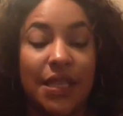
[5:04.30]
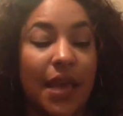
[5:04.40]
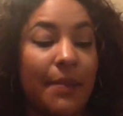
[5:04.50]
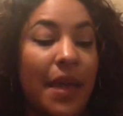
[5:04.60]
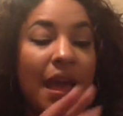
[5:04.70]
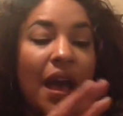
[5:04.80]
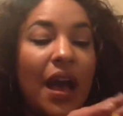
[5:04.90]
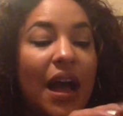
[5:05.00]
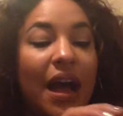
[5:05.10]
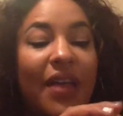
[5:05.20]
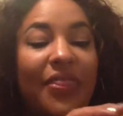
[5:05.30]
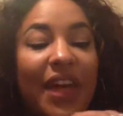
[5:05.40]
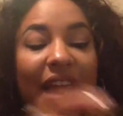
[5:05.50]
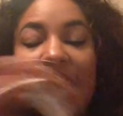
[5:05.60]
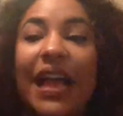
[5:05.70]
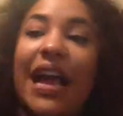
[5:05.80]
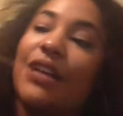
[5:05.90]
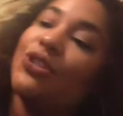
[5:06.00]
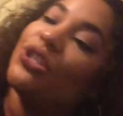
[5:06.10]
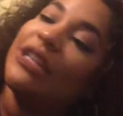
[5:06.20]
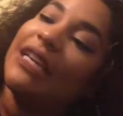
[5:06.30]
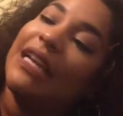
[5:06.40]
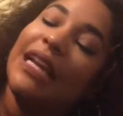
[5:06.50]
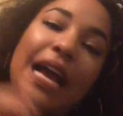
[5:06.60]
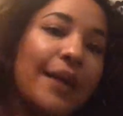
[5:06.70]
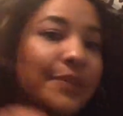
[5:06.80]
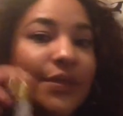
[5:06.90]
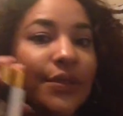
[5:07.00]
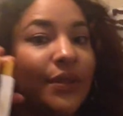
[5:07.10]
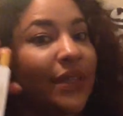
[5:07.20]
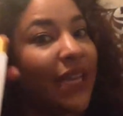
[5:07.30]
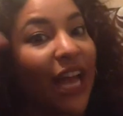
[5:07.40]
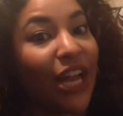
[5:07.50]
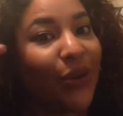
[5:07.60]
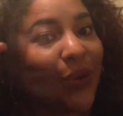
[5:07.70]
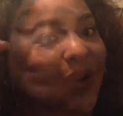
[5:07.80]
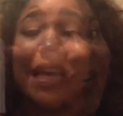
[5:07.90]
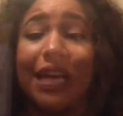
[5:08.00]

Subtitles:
to them that I actually absolutely adore.